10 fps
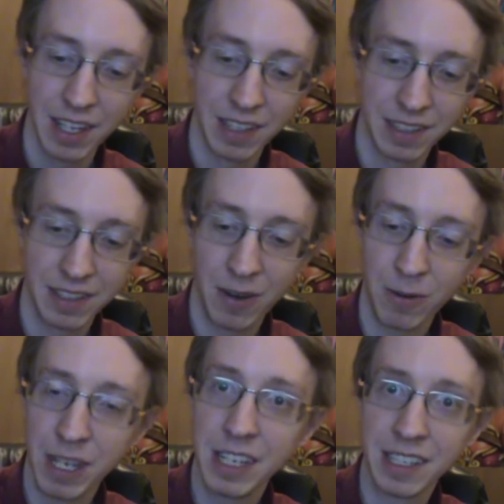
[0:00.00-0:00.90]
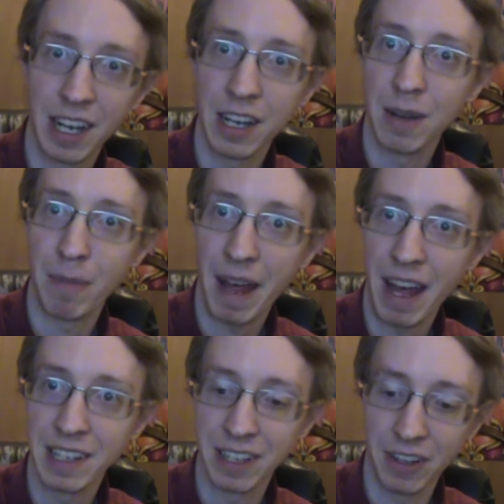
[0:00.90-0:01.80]
so he decided to
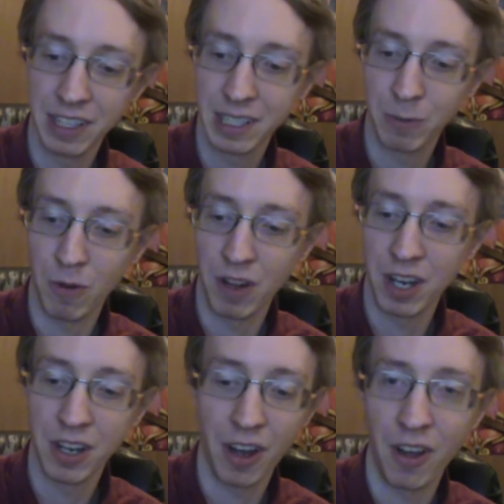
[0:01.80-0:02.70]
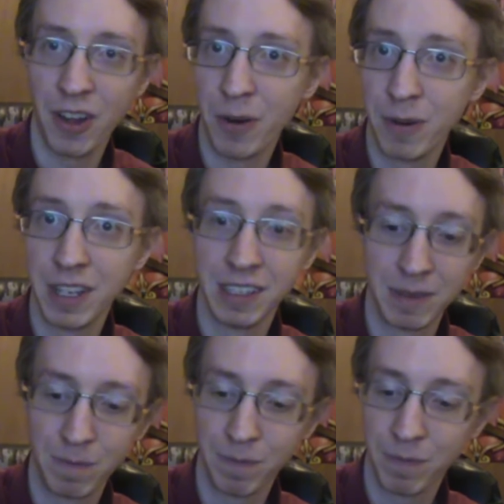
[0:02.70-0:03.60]
pass on this one, although
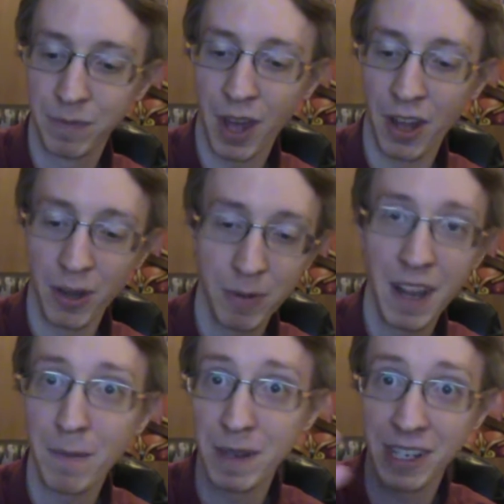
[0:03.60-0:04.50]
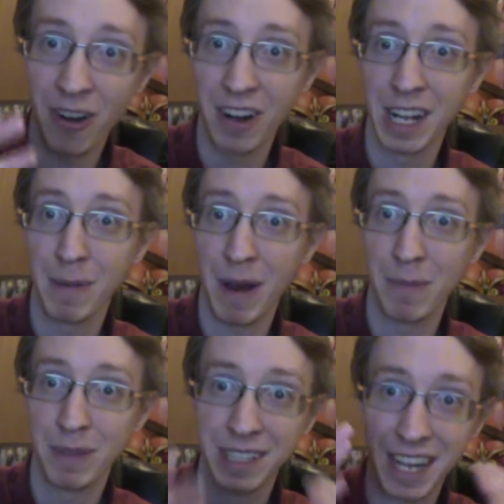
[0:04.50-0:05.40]
we have been talking
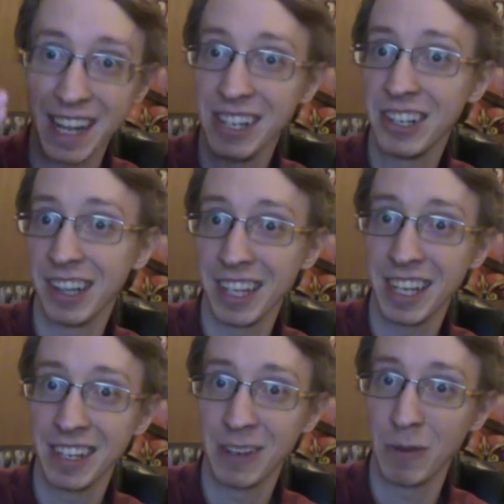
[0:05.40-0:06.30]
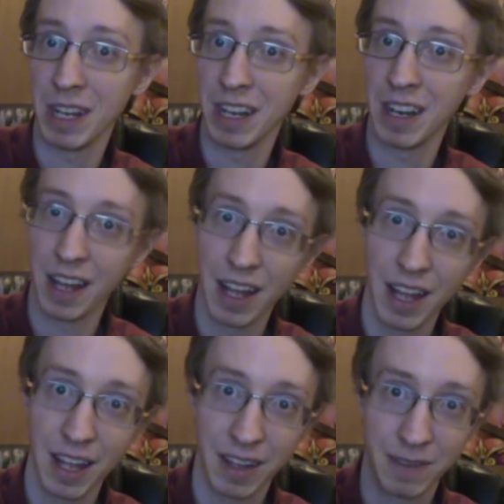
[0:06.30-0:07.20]
about potentially doing
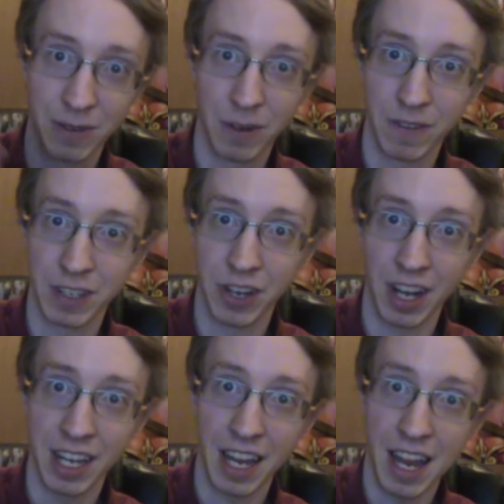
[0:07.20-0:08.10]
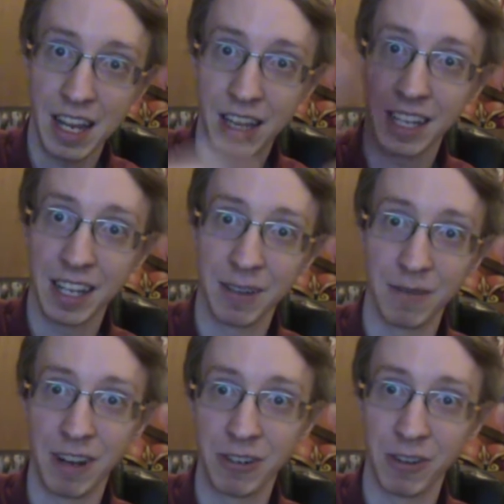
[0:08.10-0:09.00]
sort of a giant Alien
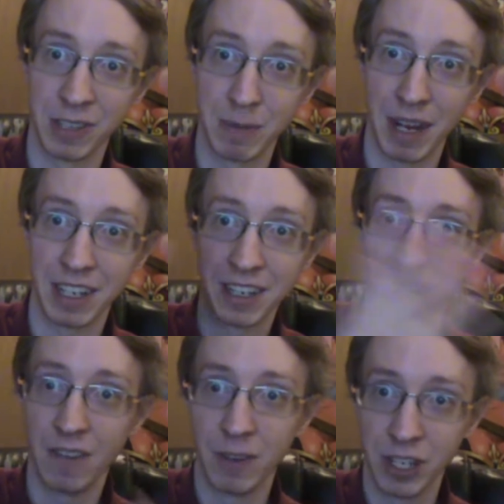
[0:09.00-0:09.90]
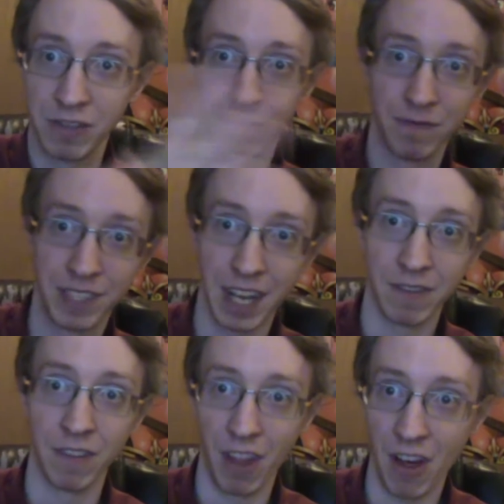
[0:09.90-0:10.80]
retrospect coverage set
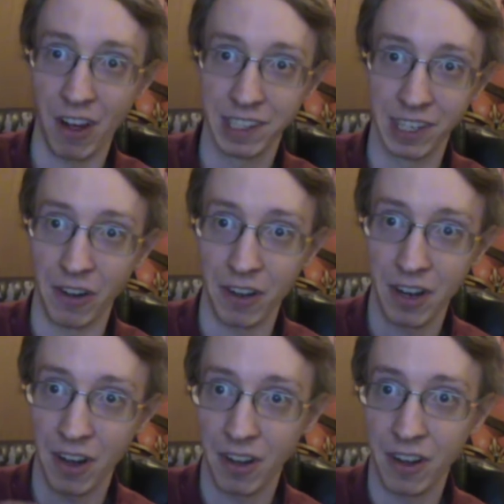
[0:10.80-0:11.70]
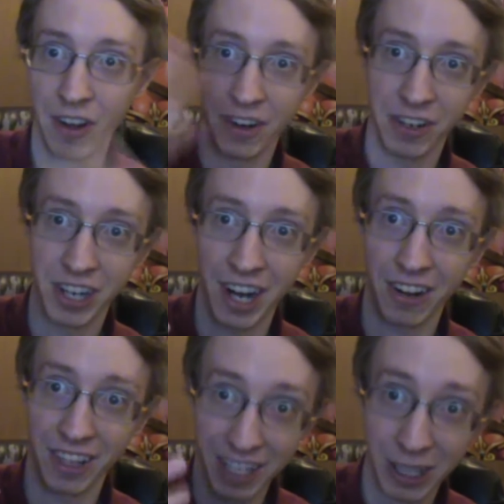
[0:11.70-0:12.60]
of vlogs on our
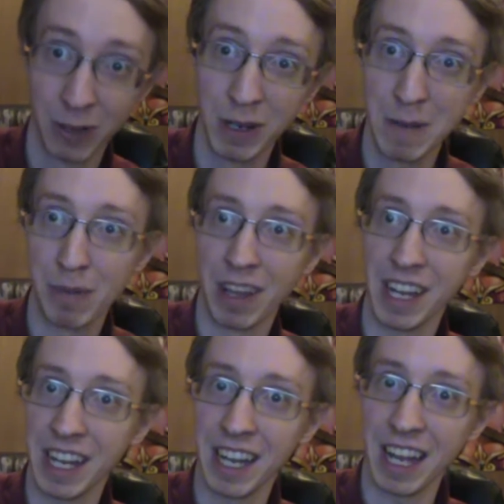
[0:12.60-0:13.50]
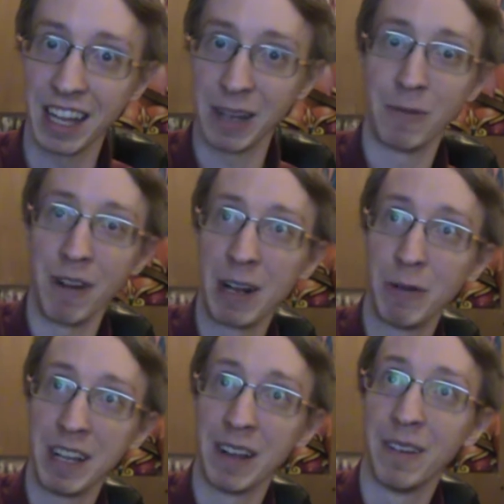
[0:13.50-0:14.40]
channel, including playing Alien
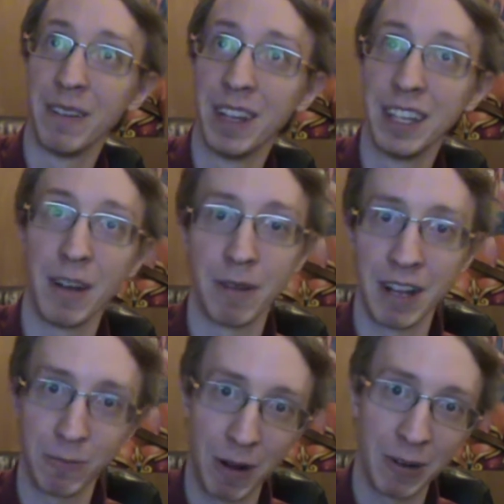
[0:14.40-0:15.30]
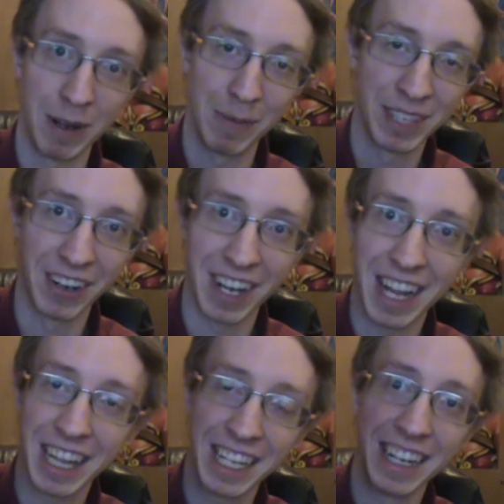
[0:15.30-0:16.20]
Requiem, not Requiem, sorry,
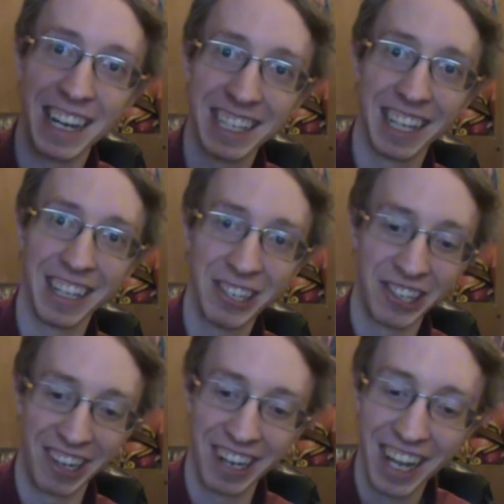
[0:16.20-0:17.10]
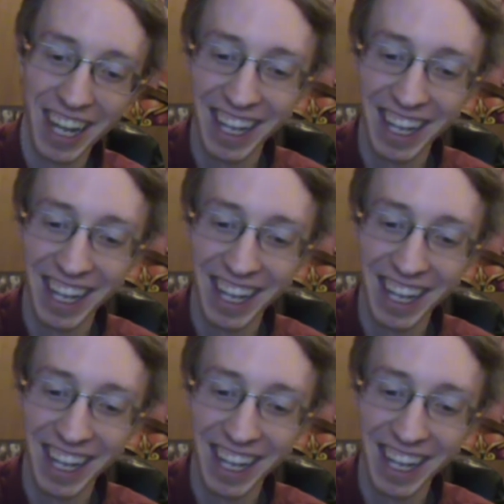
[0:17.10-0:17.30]
Alien Isolation